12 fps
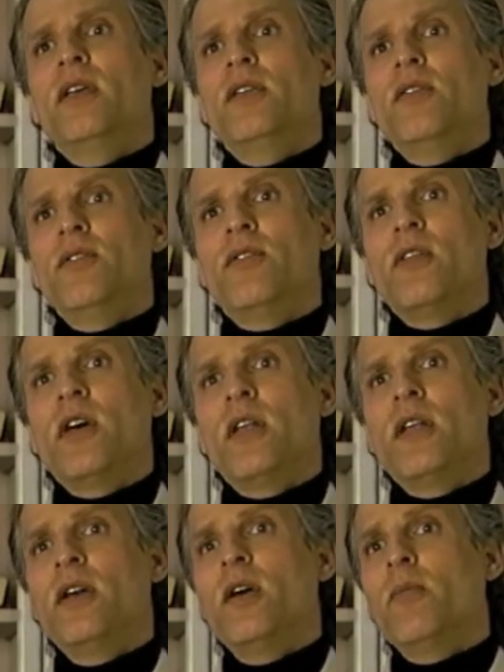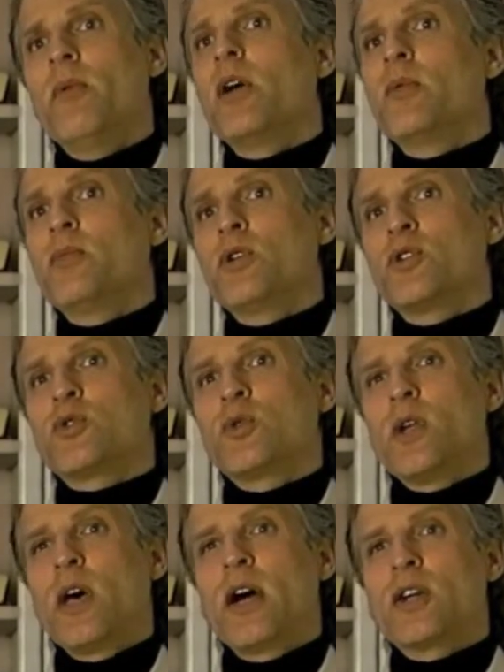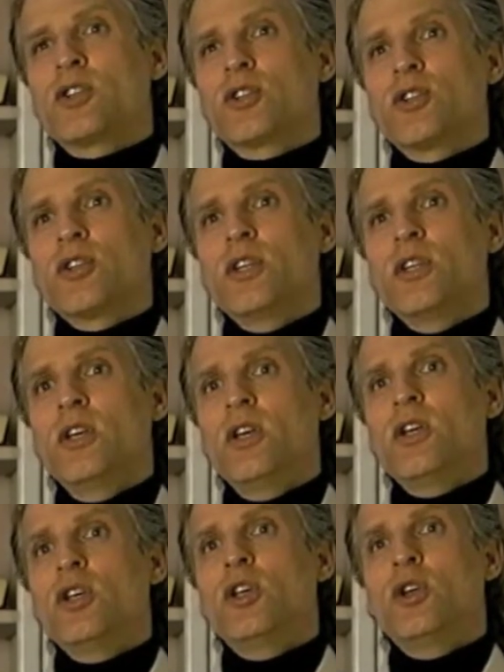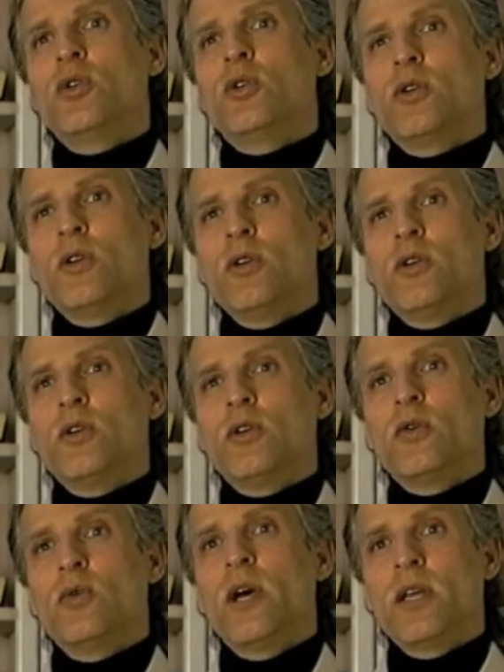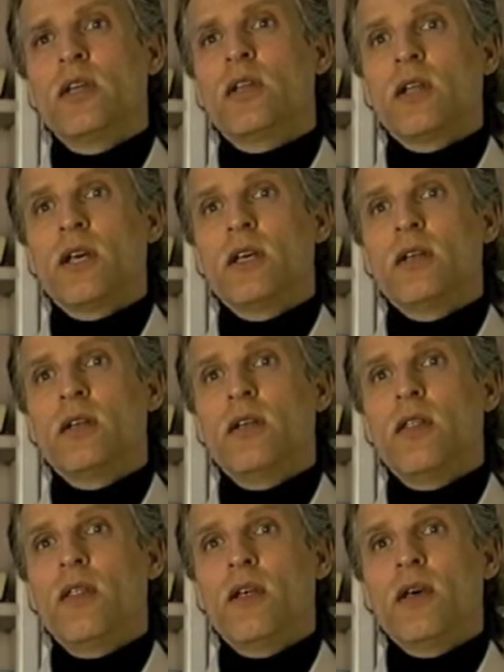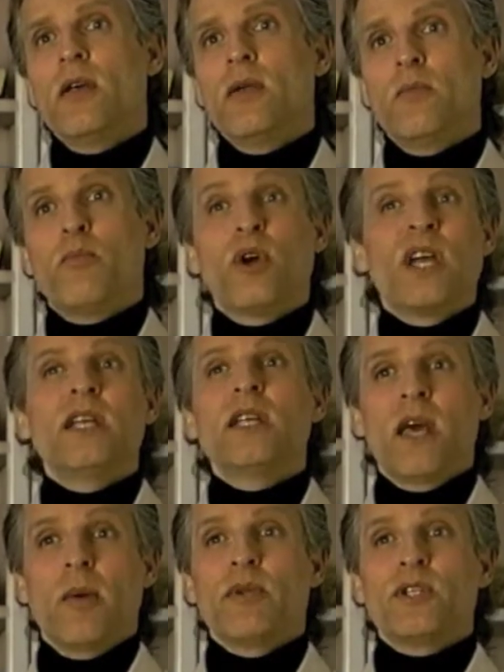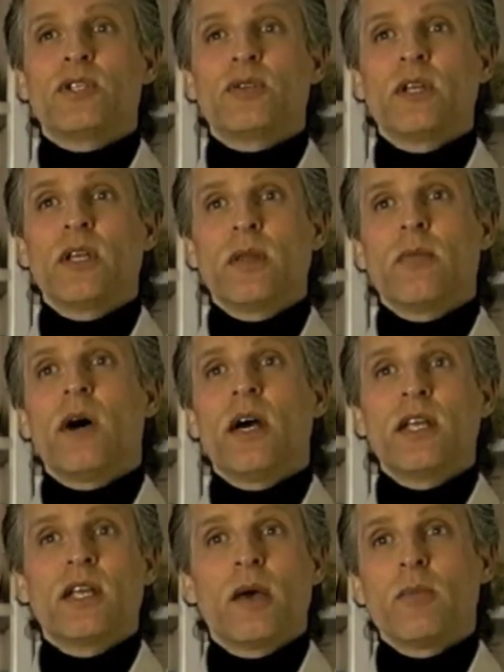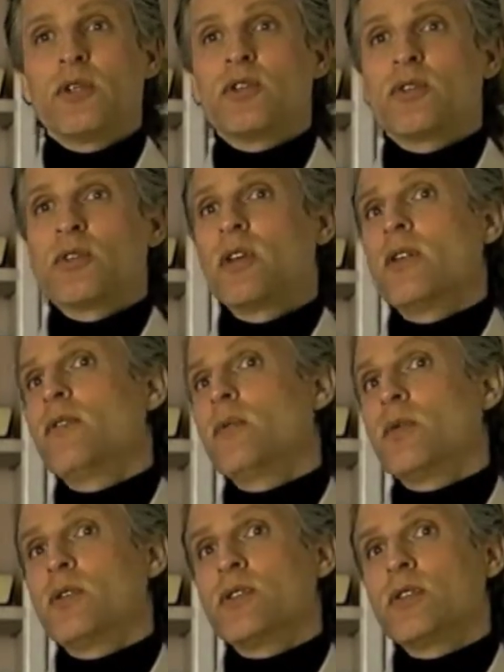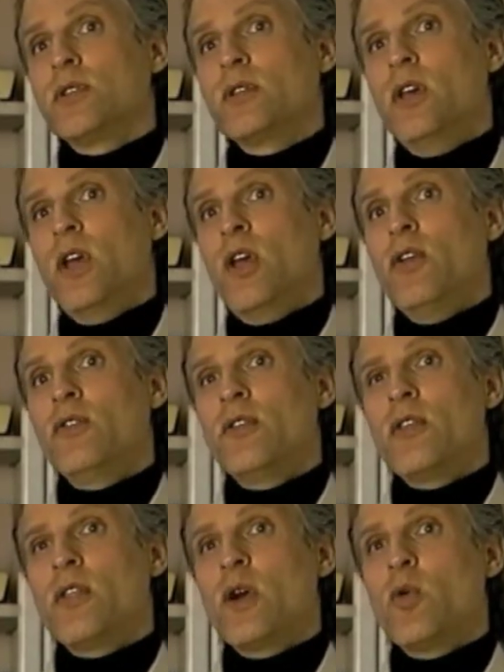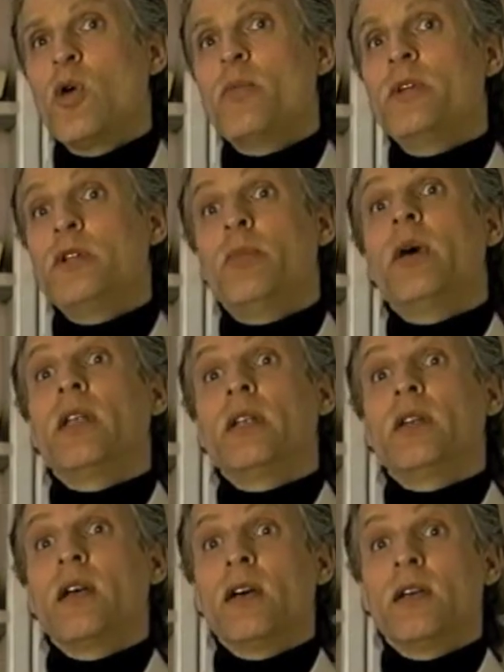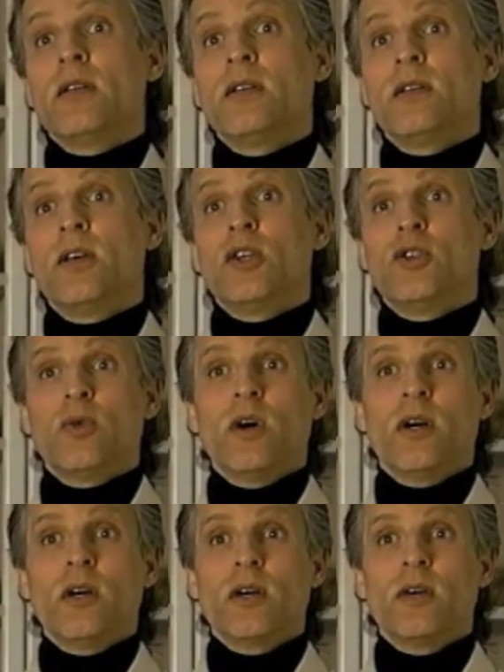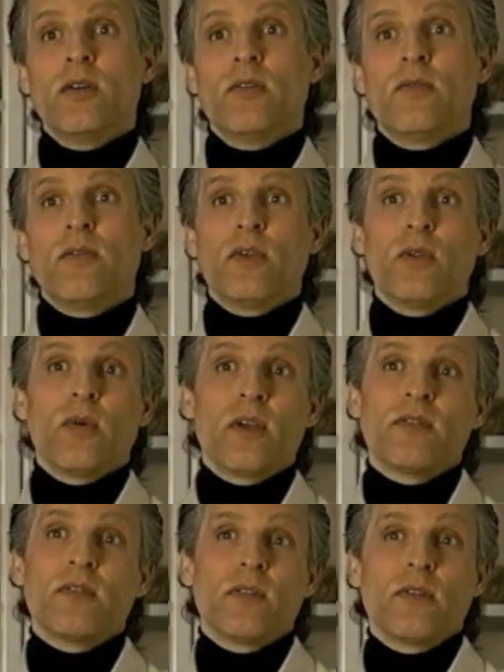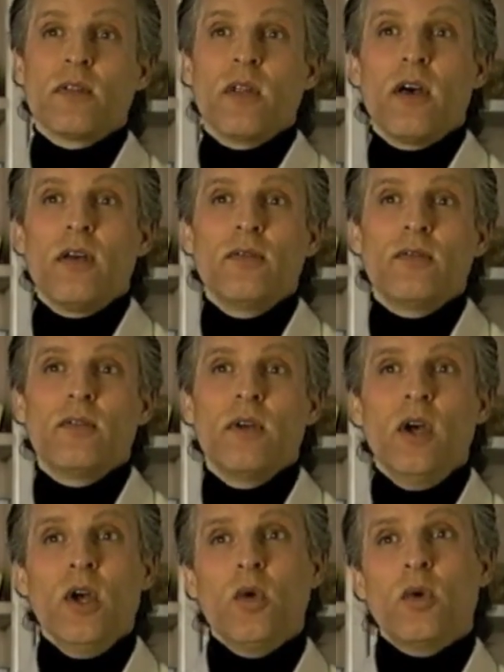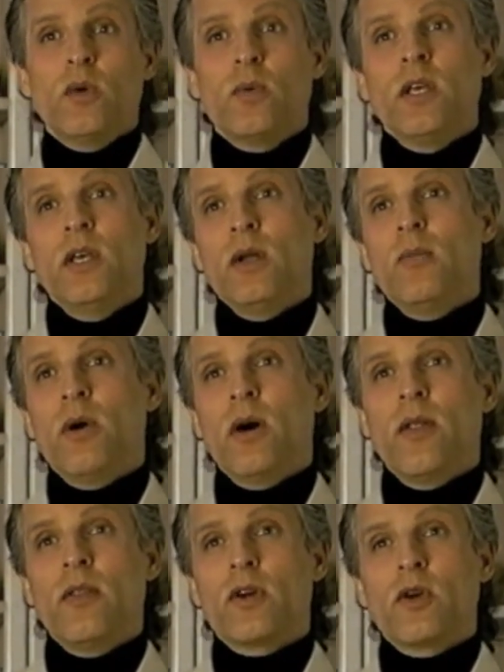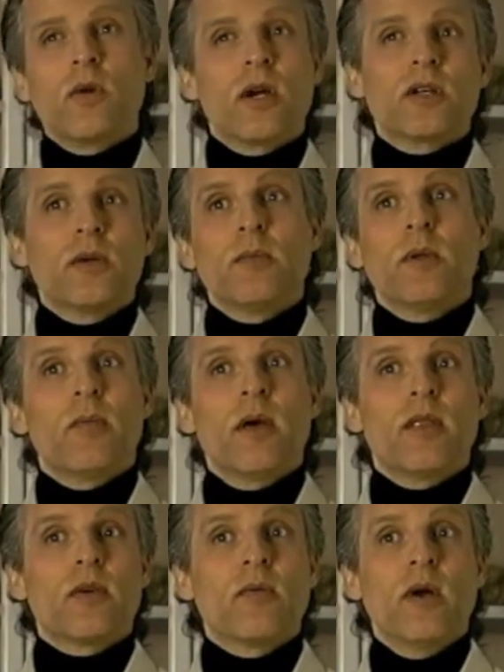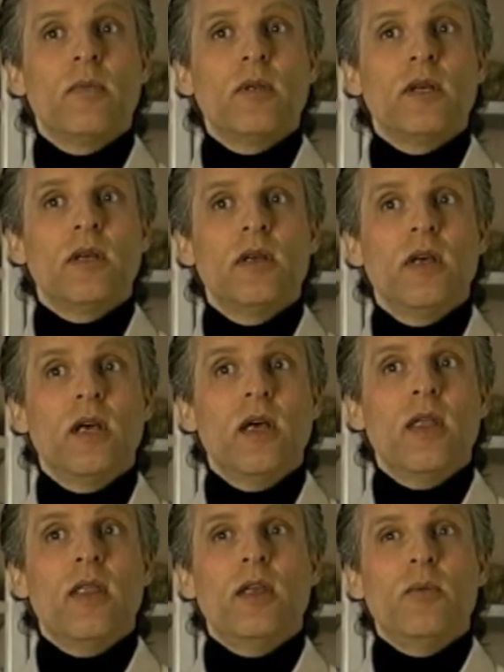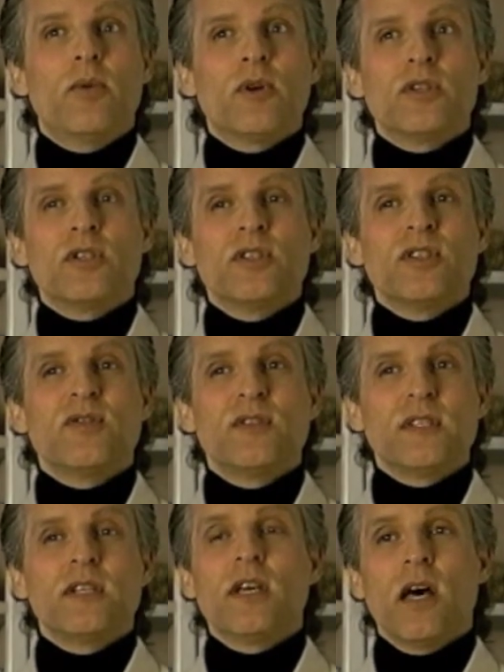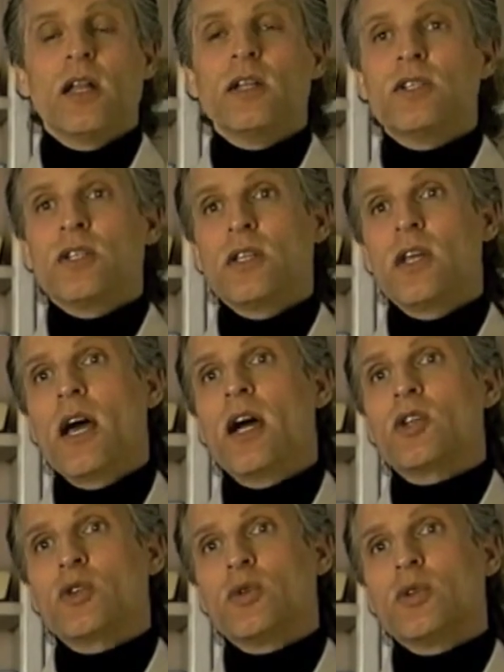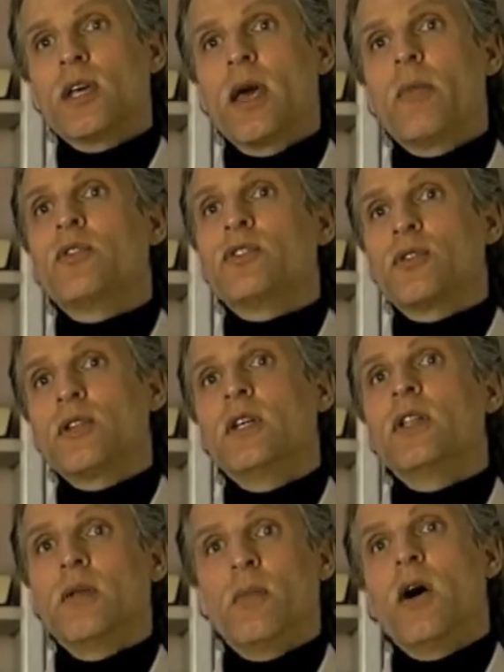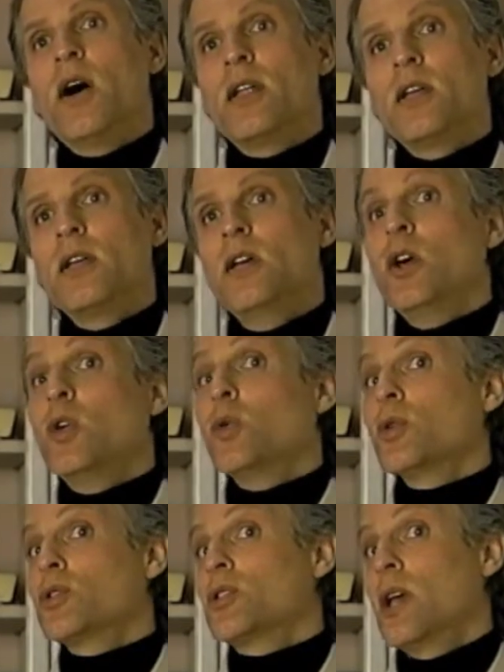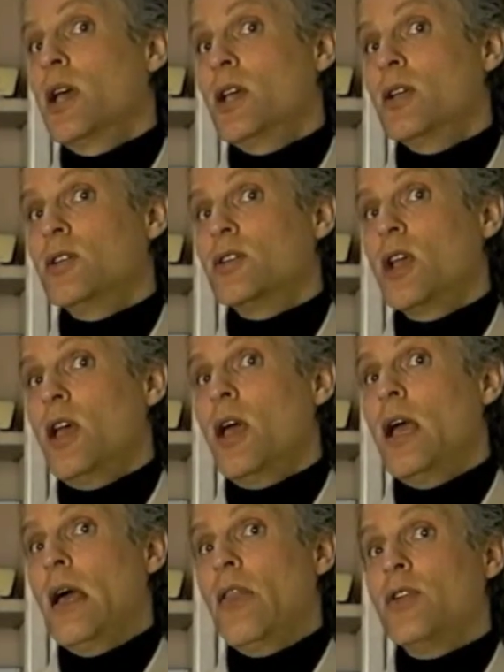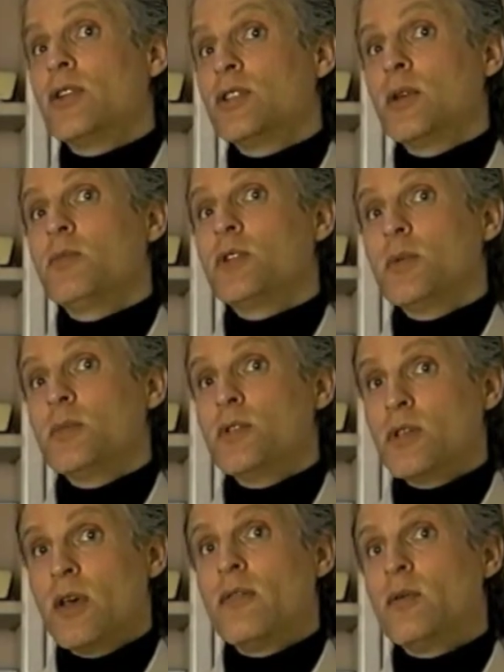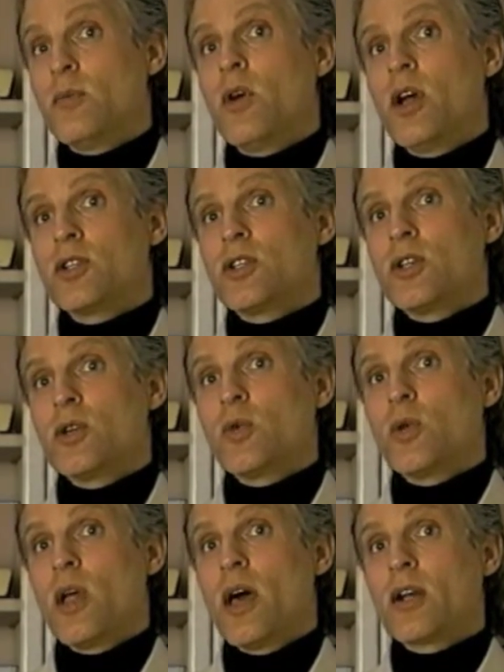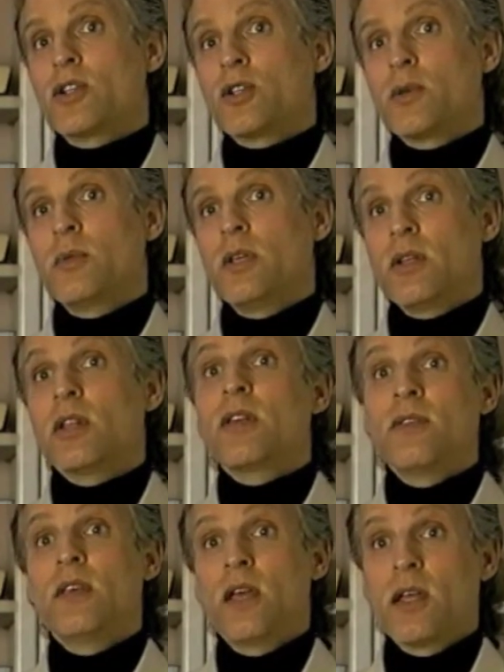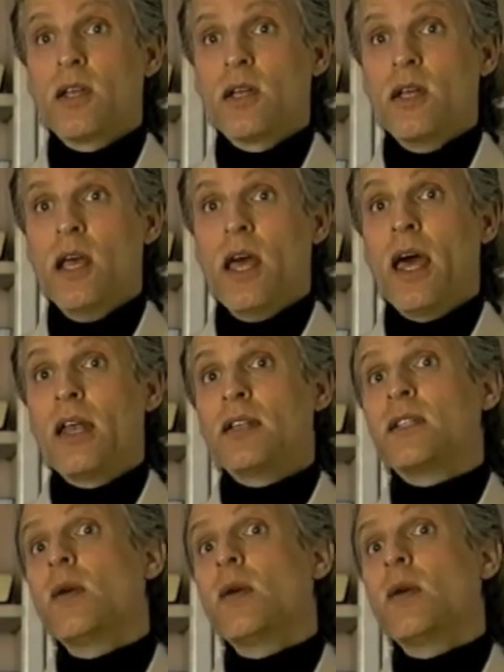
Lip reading: is that my approach will actually cure or regulate the brain chemistry and the body chemistry of the person so that they won't be dependent on a drug for the rest of their lives. When we hit upon the correct homeopathic remedy, the person's physiology, the actual chemistry in the body, will change, and their symptoms of depression will actually be alleviated, and at